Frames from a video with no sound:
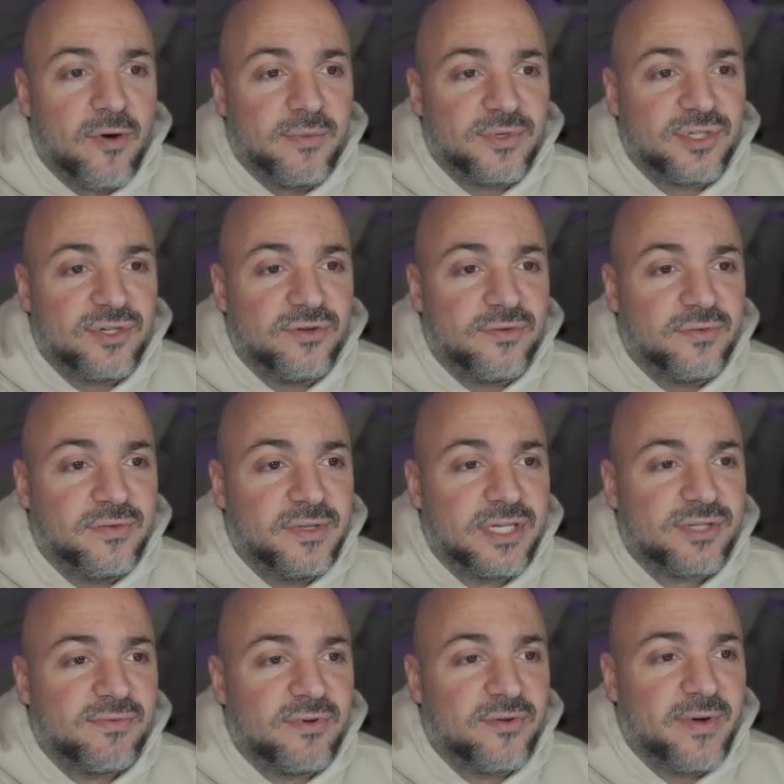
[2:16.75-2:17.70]
So this
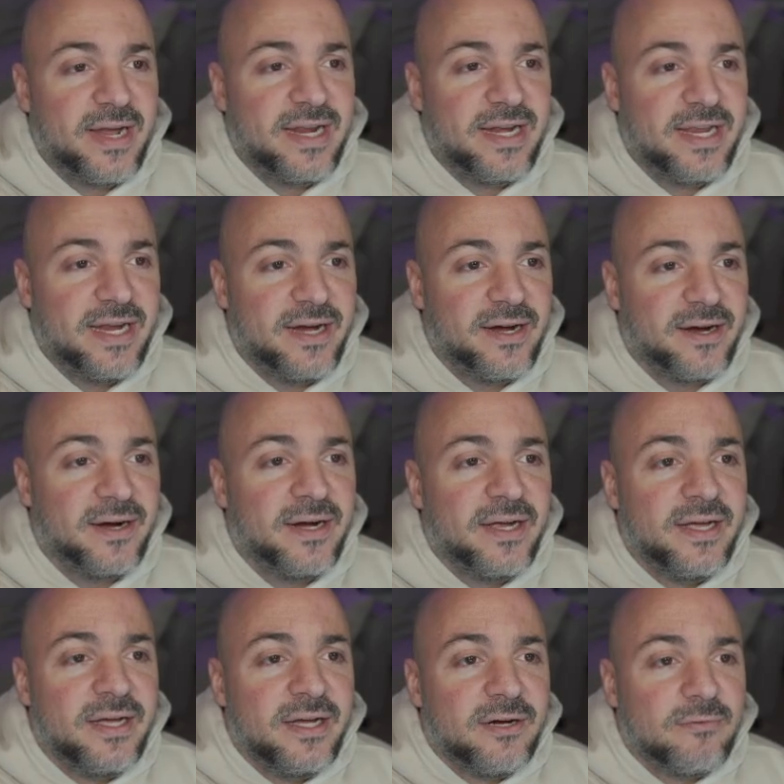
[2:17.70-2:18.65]
one right here,
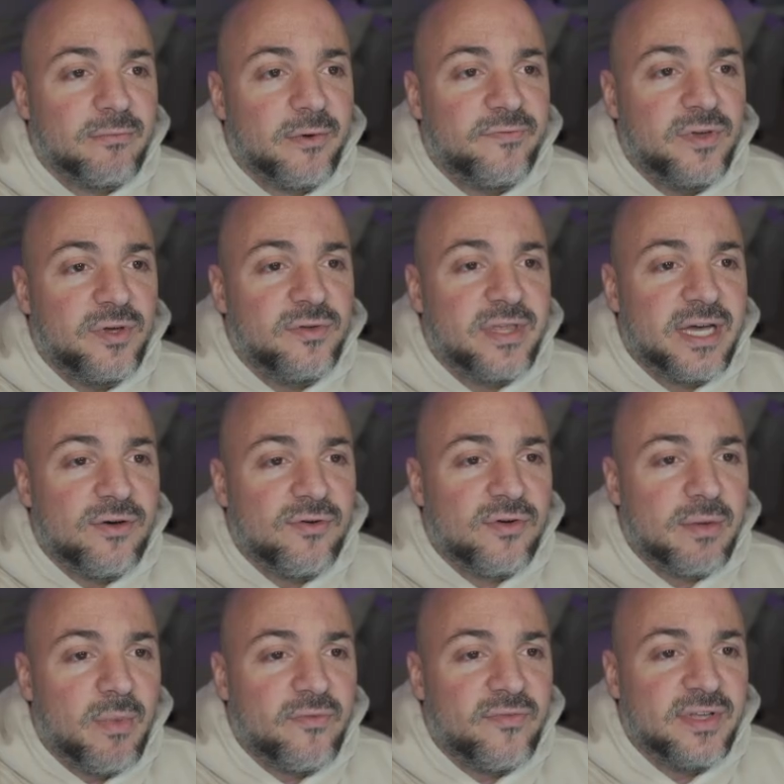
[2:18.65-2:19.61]
review the outcome
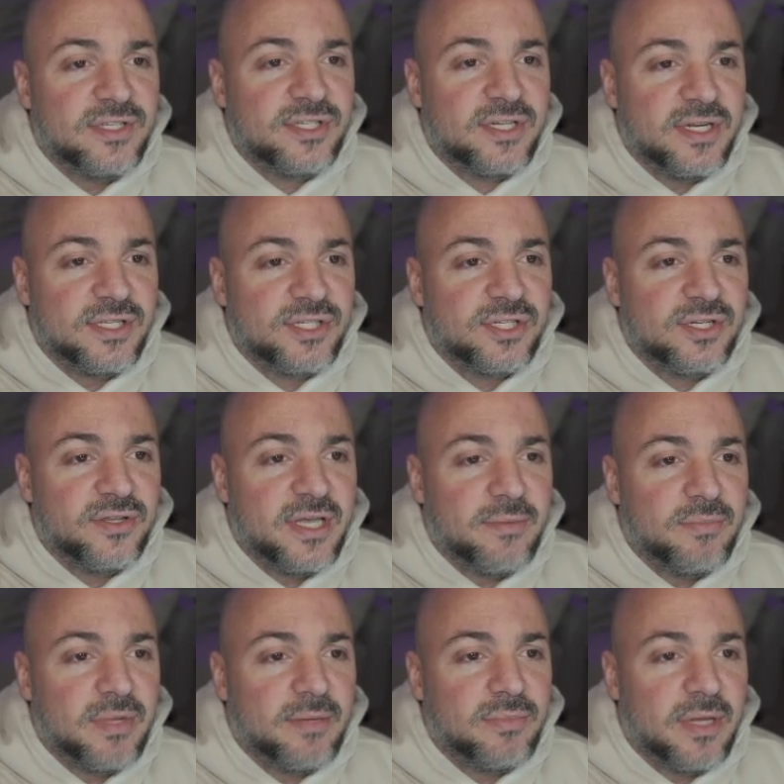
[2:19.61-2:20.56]
of incidents so that
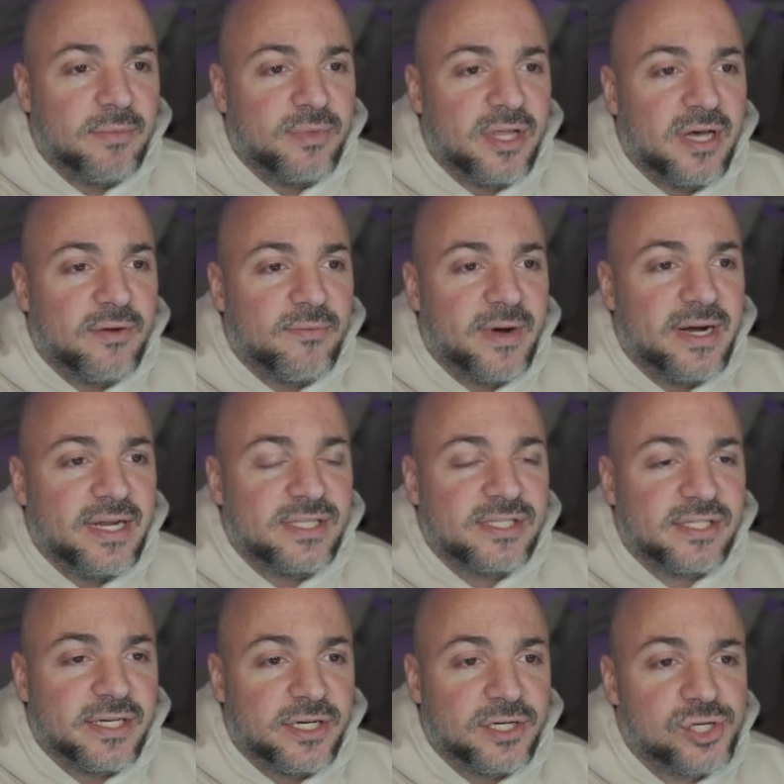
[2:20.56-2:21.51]
blah blah blah, right? It's
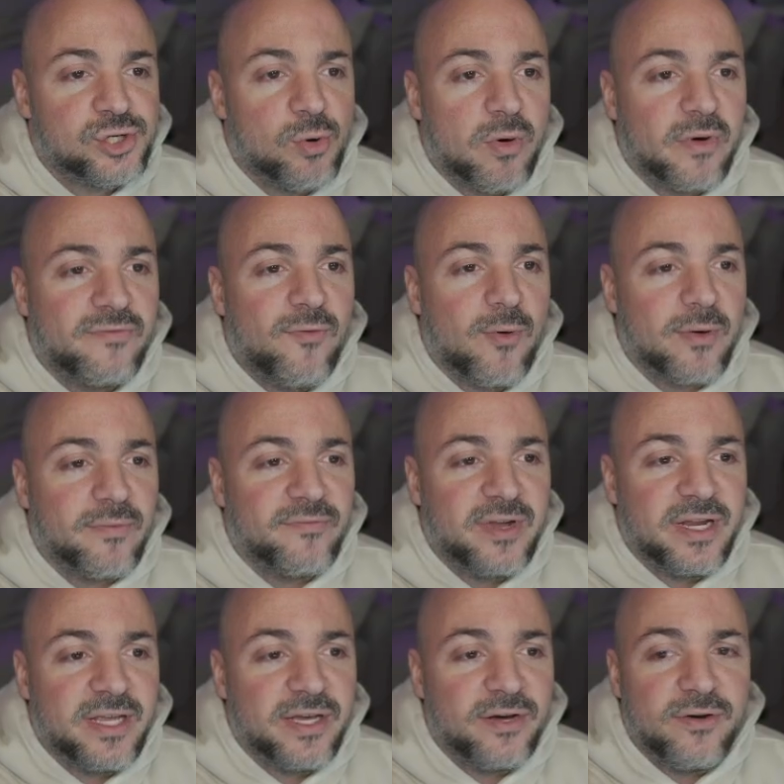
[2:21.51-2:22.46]
a short form
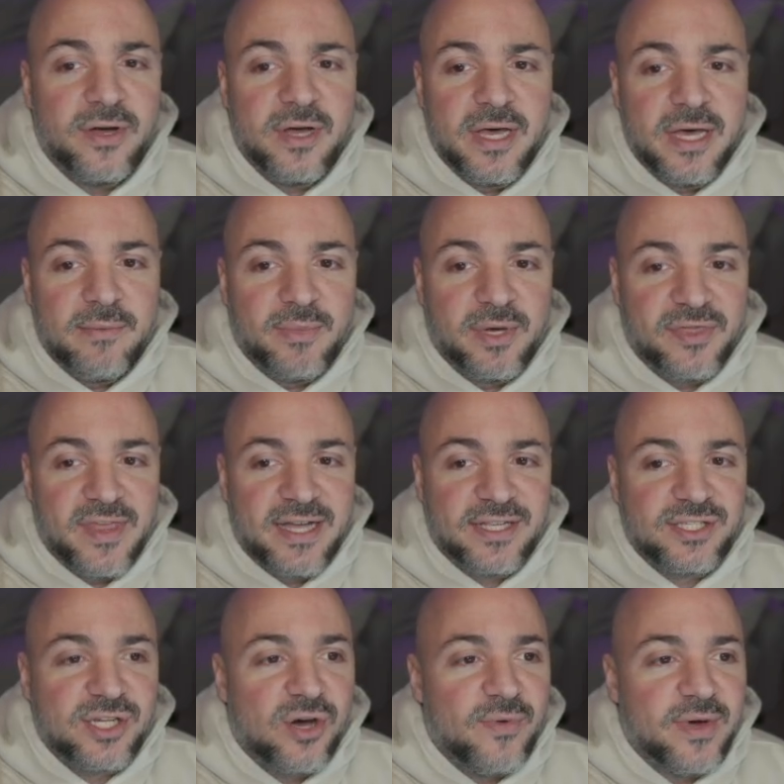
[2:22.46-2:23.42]
video, but that's
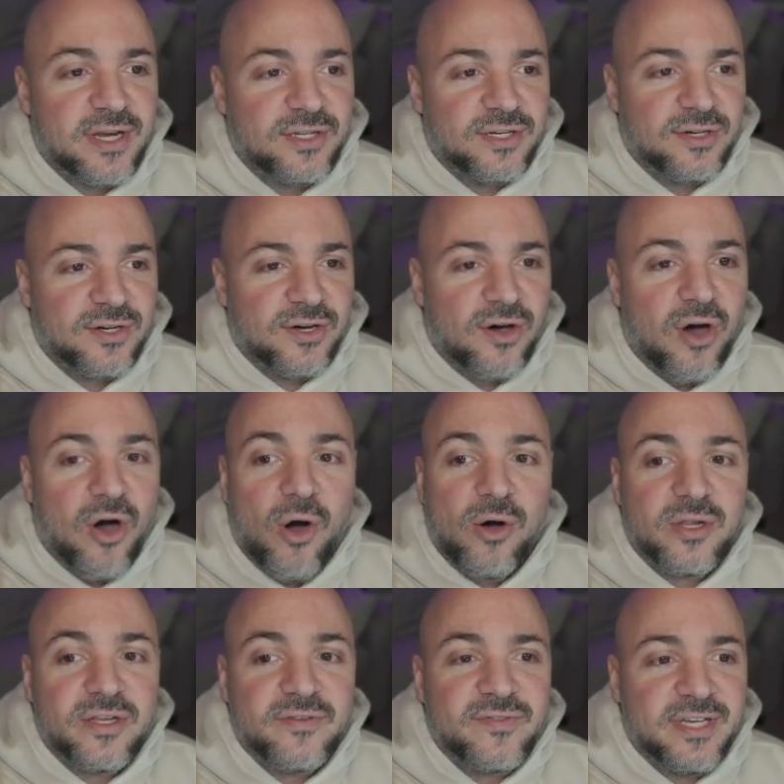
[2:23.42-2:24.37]
going to all
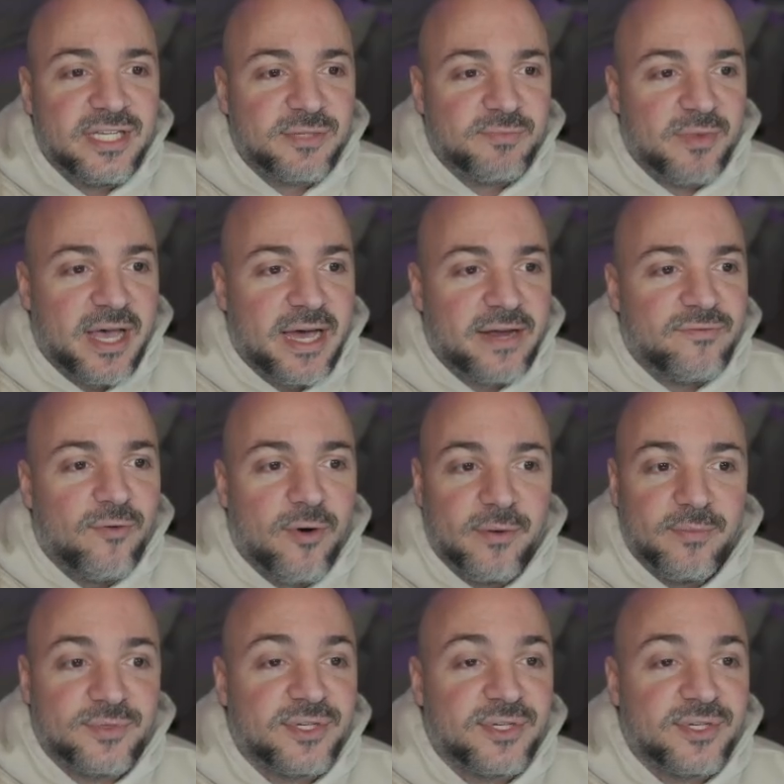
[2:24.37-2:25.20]
of these platforms.